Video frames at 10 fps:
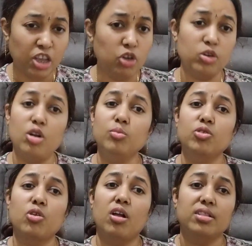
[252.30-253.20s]
You can
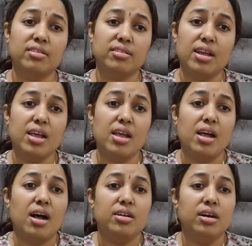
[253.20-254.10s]
almost call this
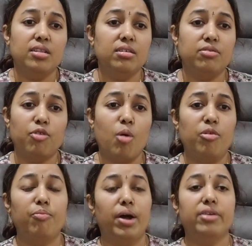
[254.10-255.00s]
another form
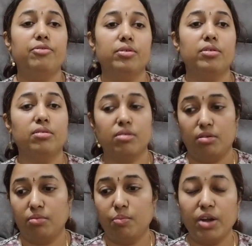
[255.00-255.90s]
of
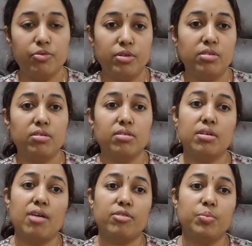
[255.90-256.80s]
mindfulness. Mindfulness
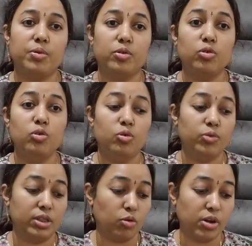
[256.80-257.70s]
doesn't have to do
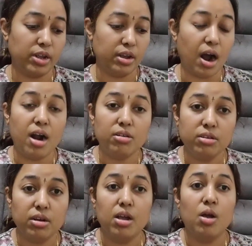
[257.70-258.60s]
only
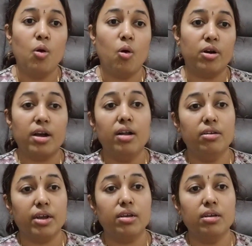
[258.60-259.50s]
art or
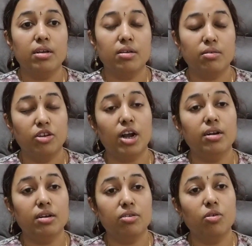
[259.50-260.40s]
coloring.
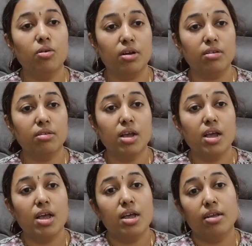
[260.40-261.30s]
Chanting slokas
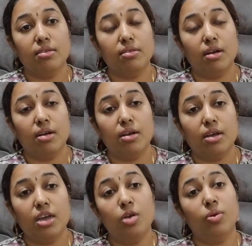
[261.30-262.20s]
is
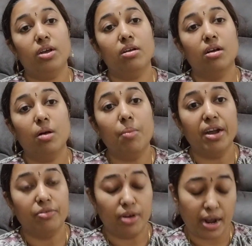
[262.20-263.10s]
equally a
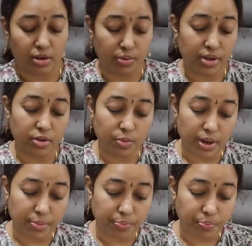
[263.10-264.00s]
mindful activity as well.